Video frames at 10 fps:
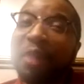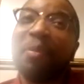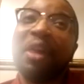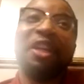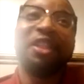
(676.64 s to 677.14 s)

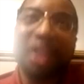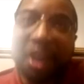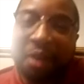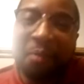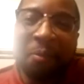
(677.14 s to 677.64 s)
players
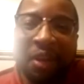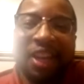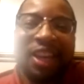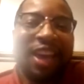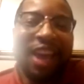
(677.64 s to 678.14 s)
come
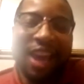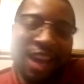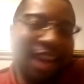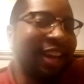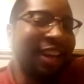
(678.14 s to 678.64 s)

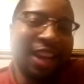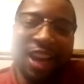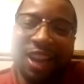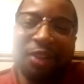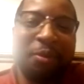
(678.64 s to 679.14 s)
and they got a
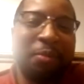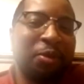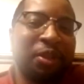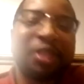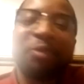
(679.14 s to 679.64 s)
little bit more
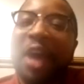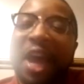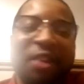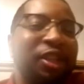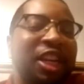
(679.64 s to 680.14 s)
swag. You
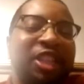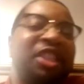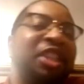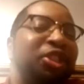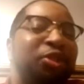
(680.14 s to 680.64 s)
look at
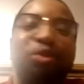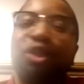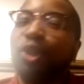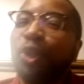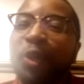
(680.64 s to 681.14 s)
Shin-Soo
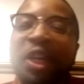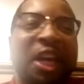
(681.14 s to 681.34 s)
Choo, he got